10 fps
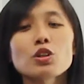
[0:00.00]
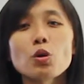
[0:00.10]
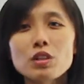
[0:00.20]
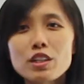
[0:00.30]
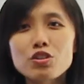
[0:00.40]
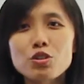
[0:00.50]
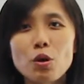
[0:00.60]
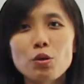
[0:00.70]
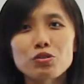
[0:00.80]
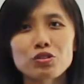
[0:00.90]
only
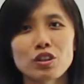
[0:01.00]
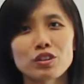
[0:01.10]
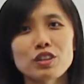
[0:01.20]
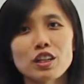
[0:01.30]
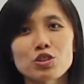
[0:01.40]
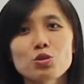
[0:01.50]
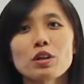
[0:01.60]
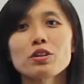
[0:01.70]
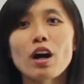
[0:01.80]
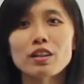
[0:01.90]
shows that you are not